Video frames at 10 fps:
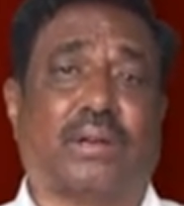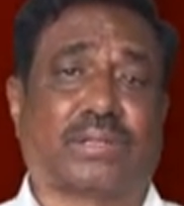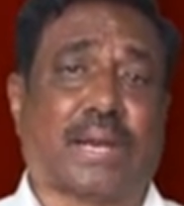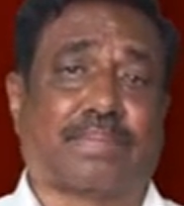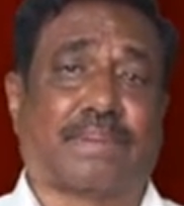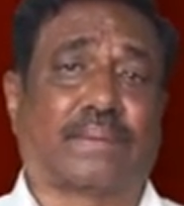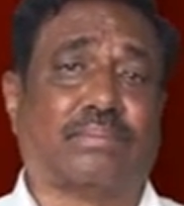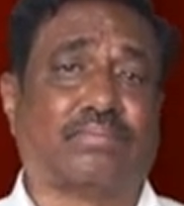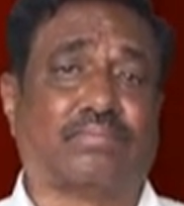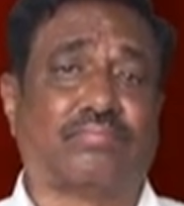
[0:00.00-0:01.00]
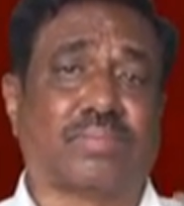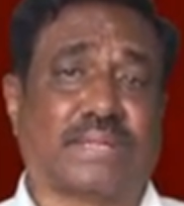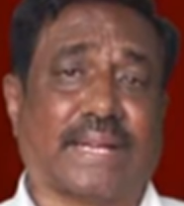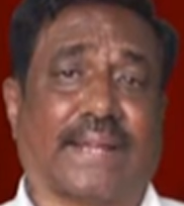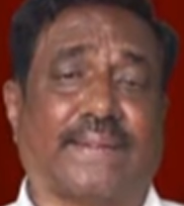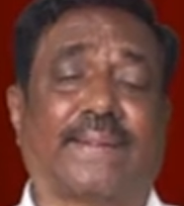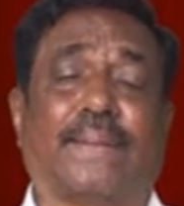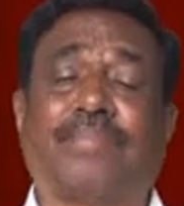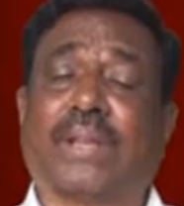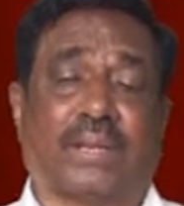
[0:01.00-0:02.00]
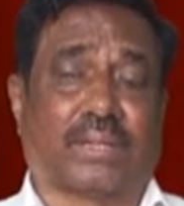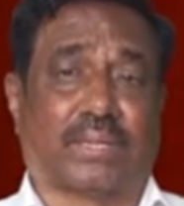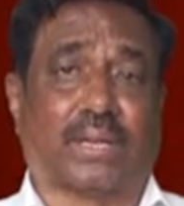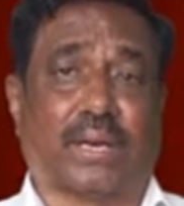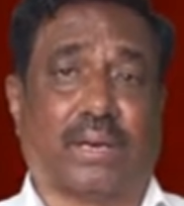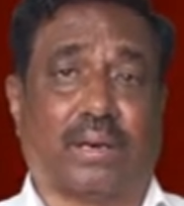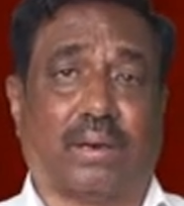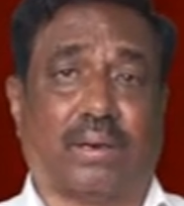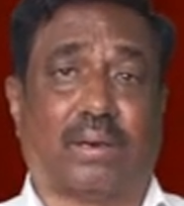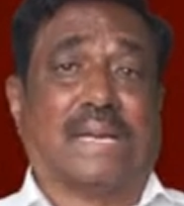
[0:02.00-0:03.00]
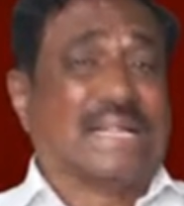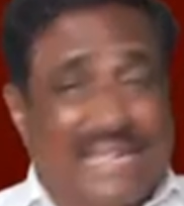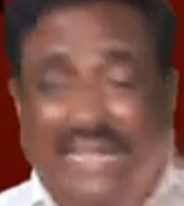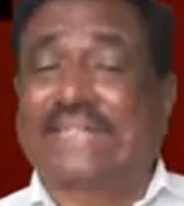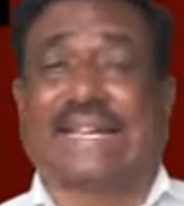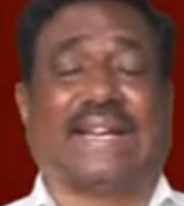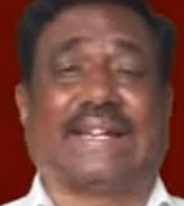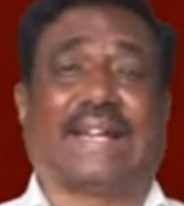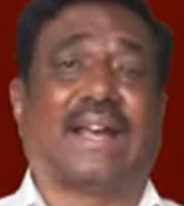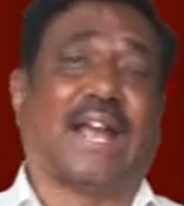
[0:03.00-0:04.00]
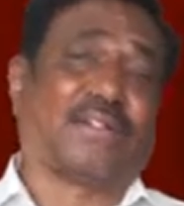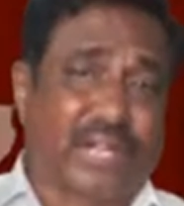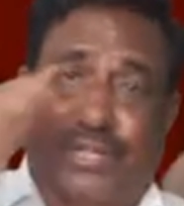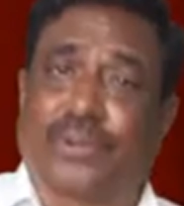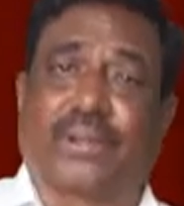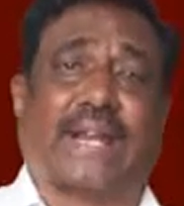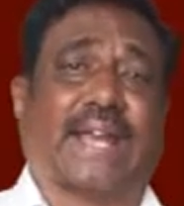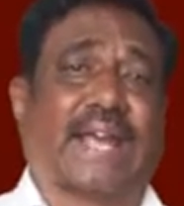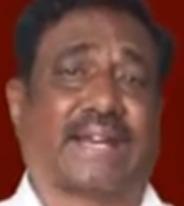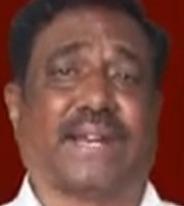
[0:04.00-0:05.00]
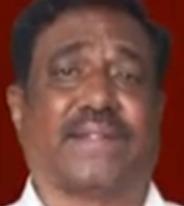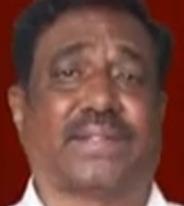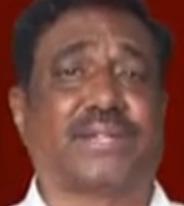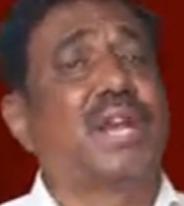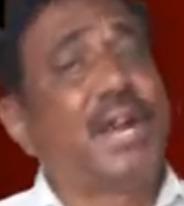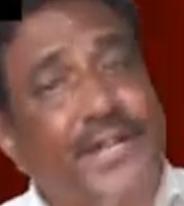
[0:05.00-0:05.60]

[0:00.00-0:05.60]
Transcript: chapter, that is the Coelenterata, have tissue grade organization,